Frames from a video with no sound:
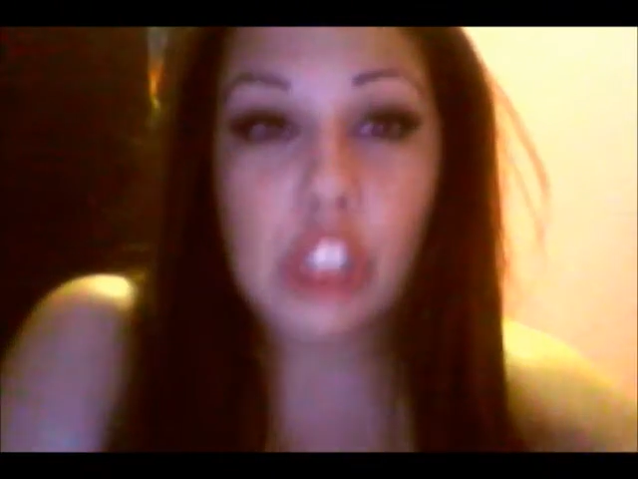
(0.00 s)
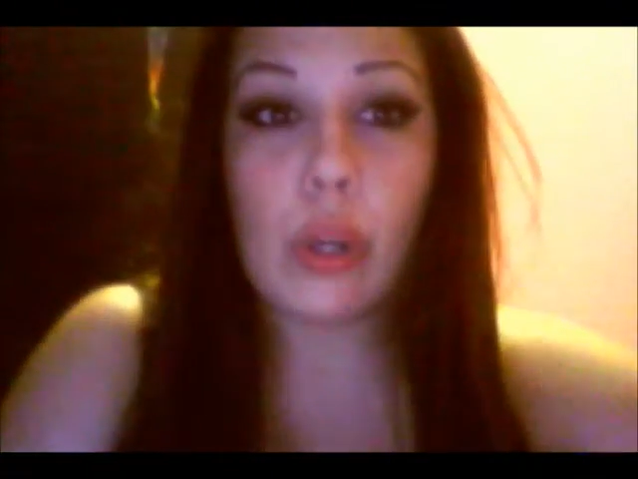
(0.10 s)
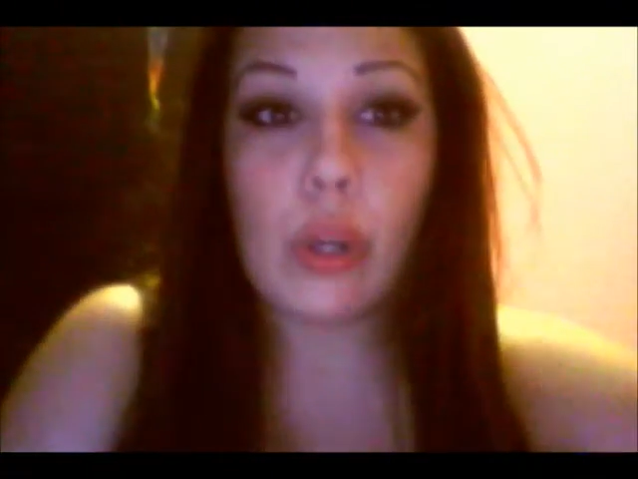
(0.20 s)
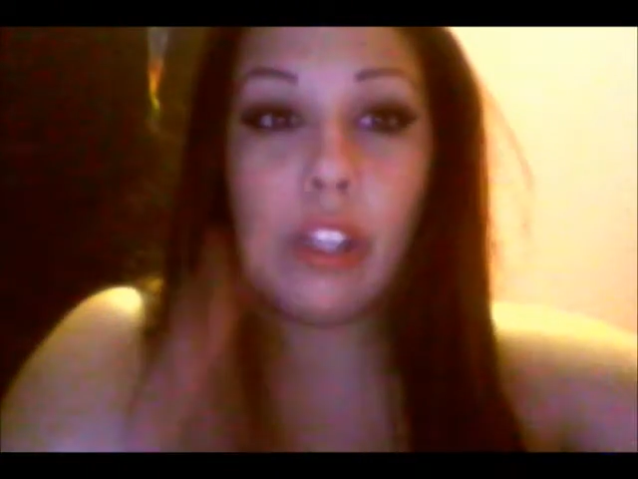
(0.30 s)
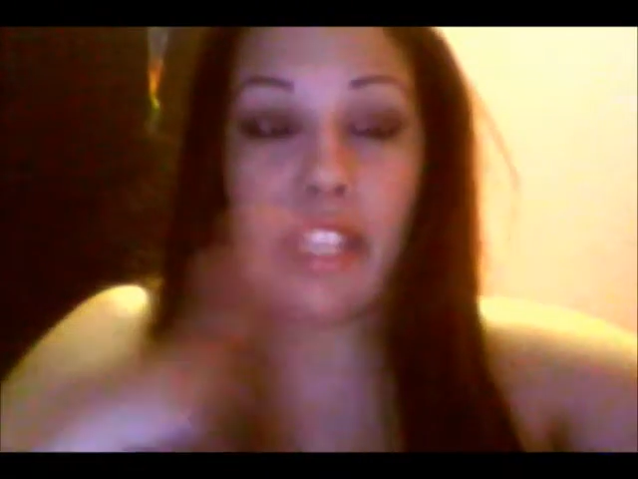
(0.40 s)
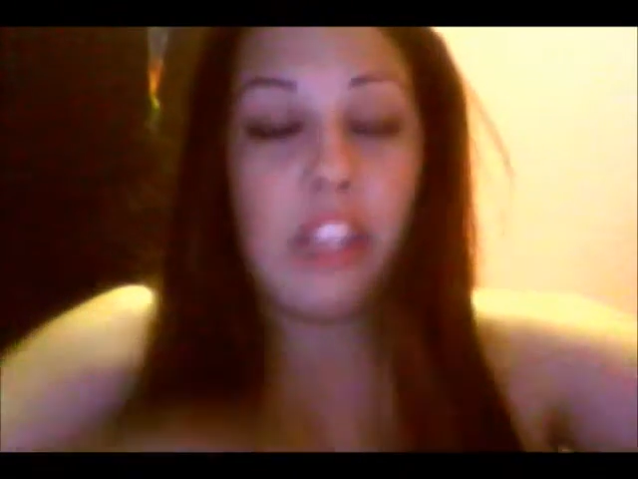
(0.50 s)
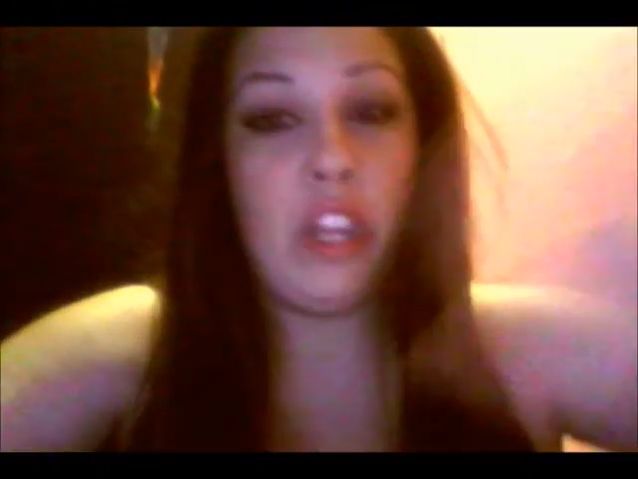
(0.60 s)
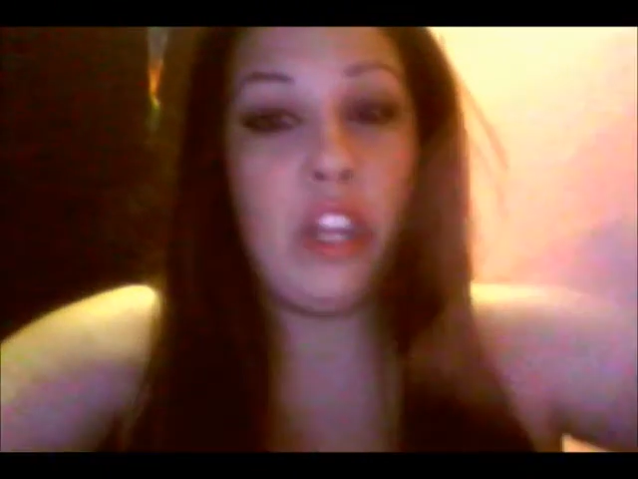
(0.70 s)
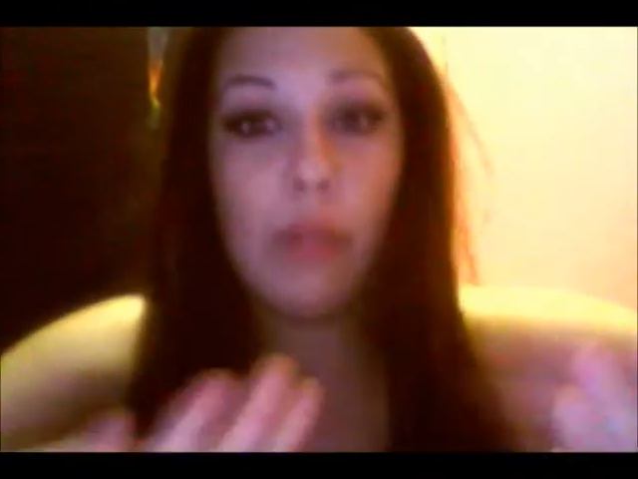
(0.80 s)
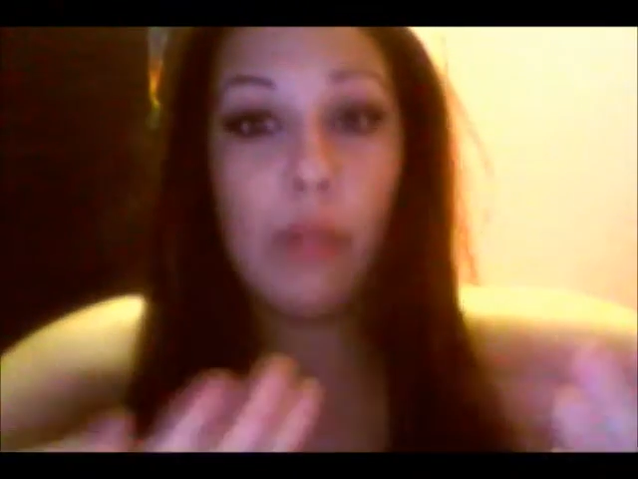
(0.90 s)
so I'll like
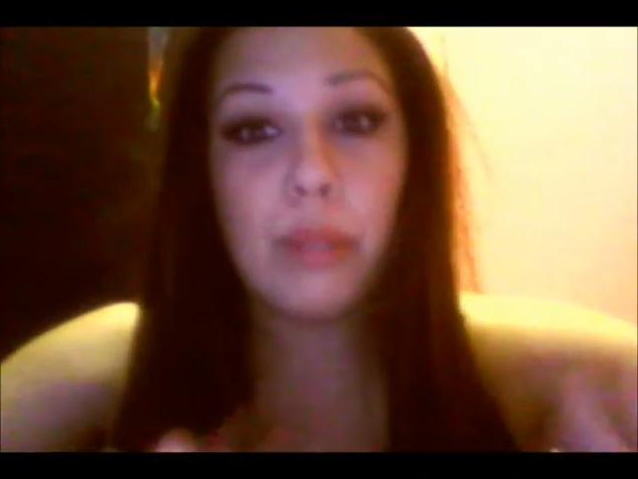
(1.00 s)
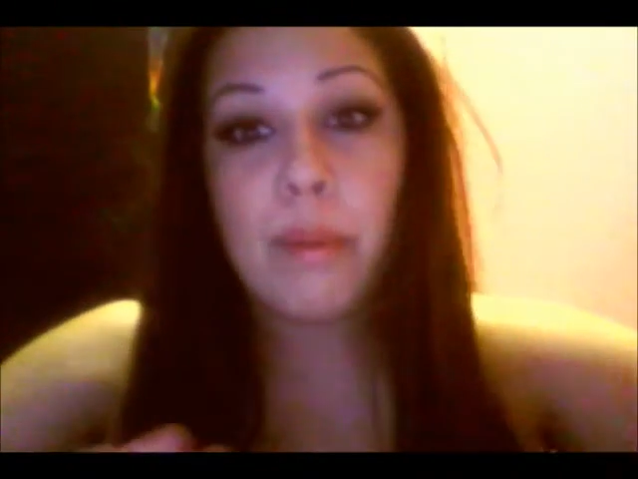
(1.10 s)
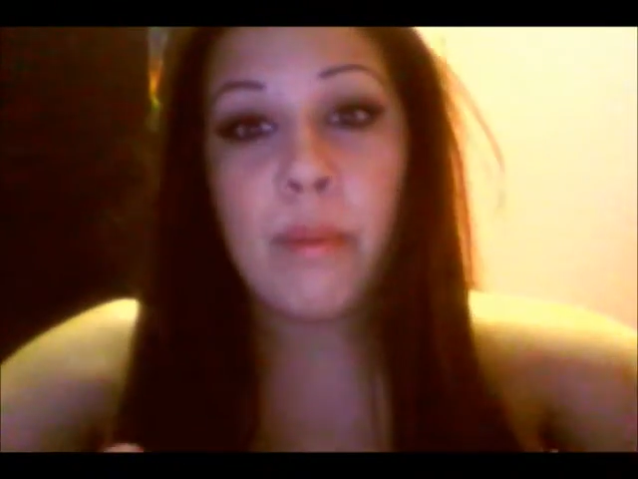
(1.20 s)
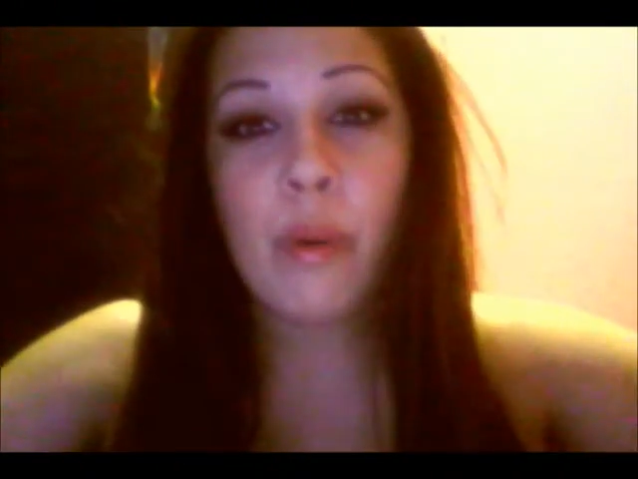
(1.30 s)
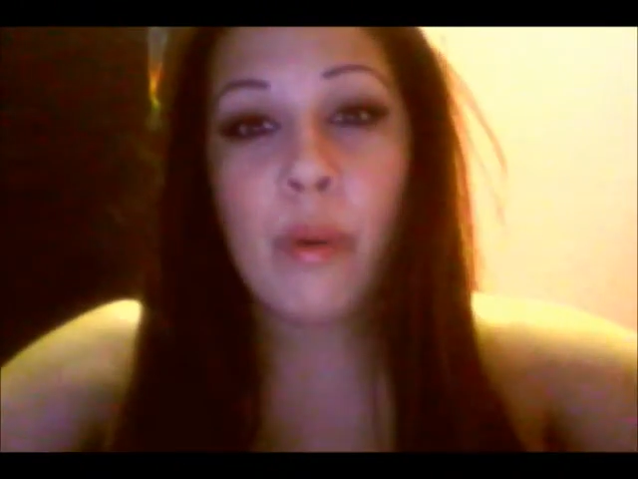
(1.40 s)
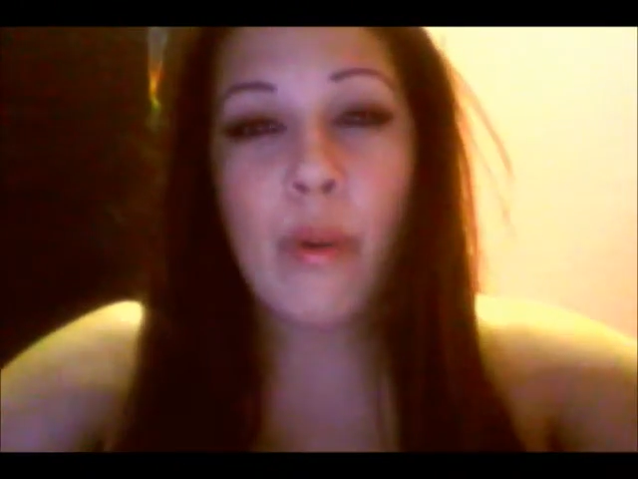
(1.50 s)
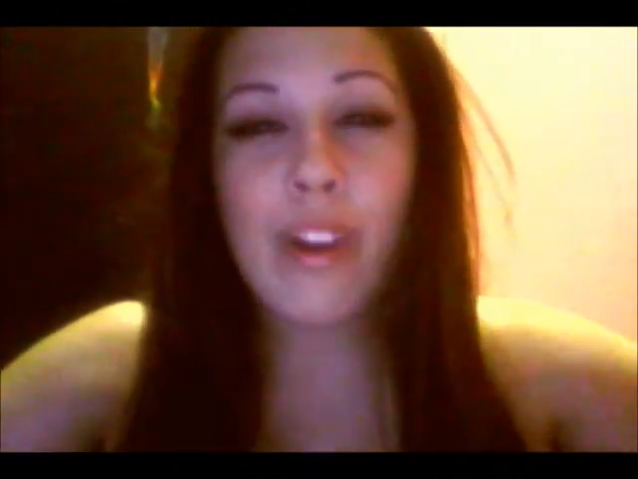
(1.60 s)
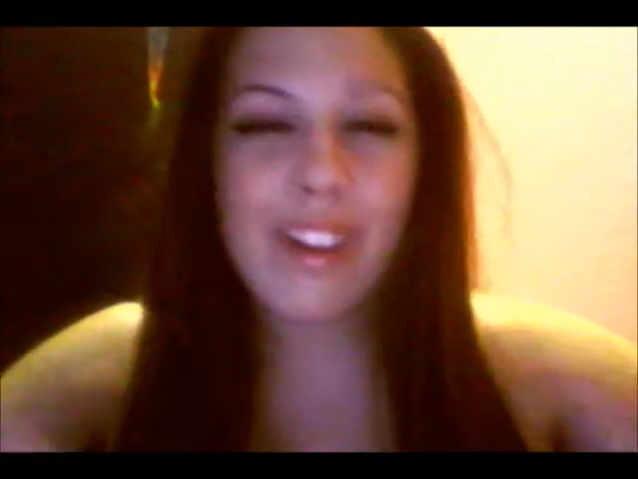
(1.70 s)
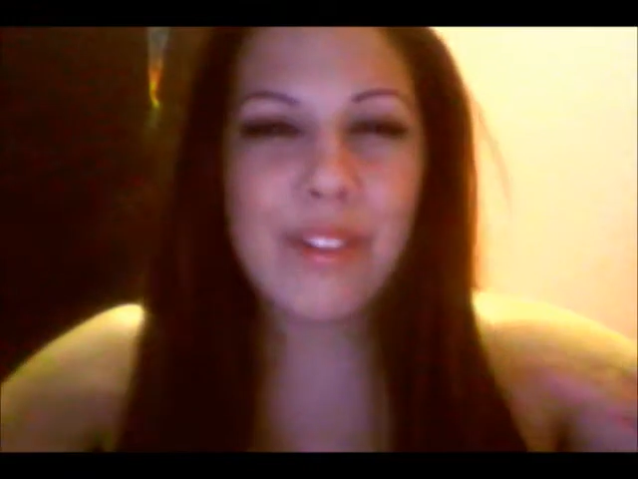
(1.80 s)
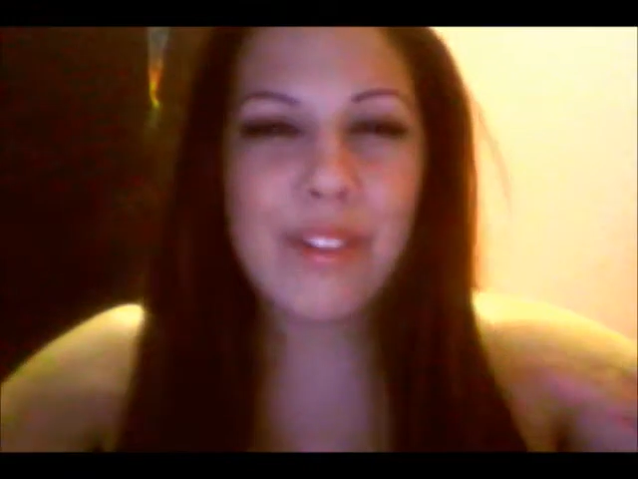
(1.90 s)
know a little bit more,
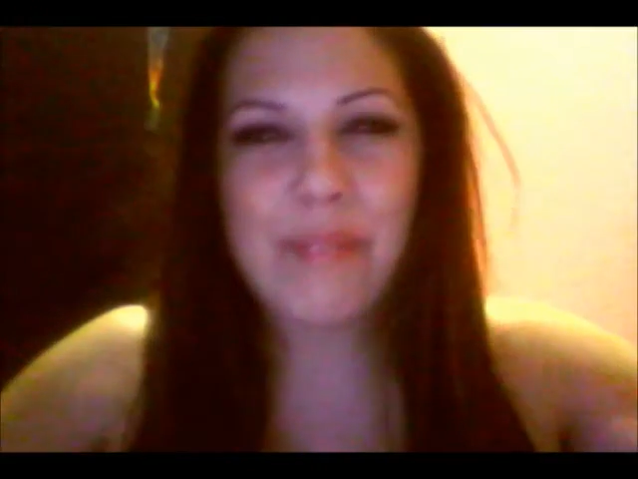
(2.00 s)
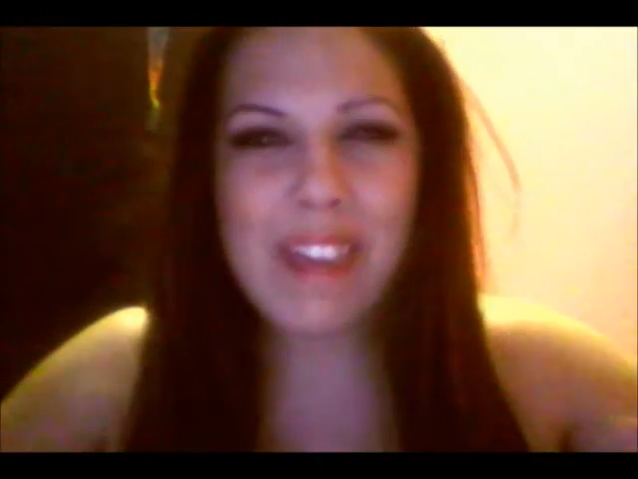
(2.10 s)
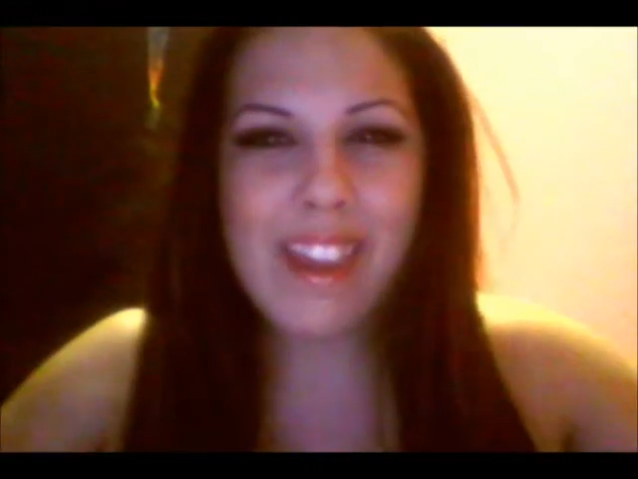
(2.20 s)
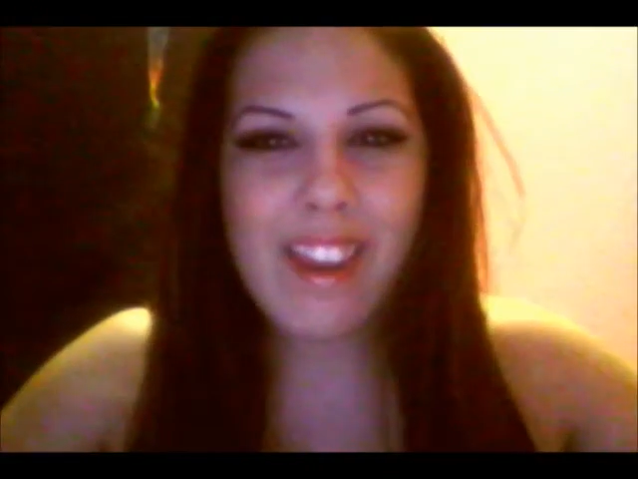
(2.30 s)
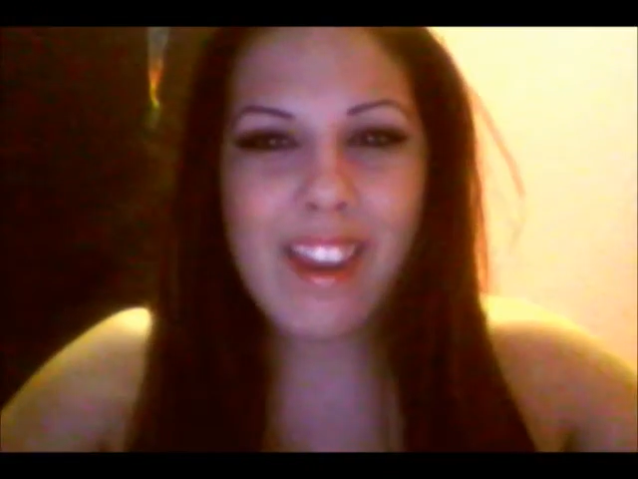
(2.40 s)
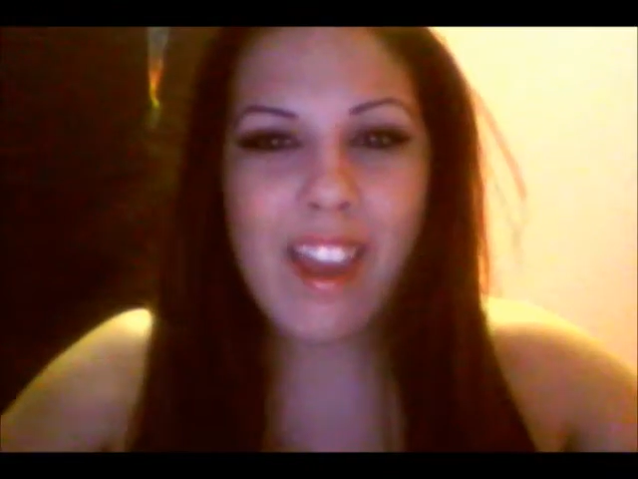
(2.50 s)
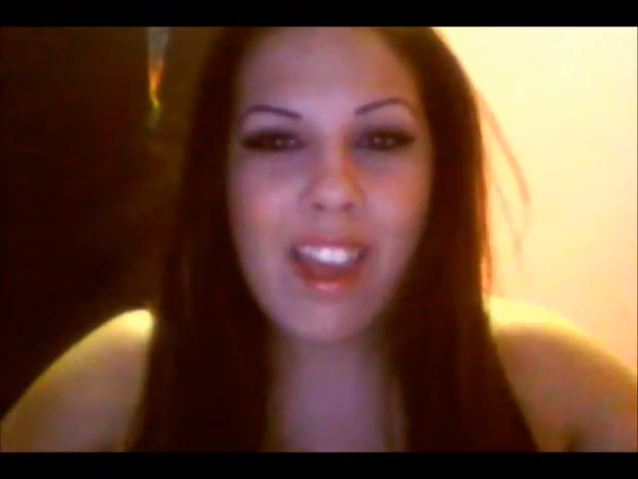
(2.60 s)
you know what I mean?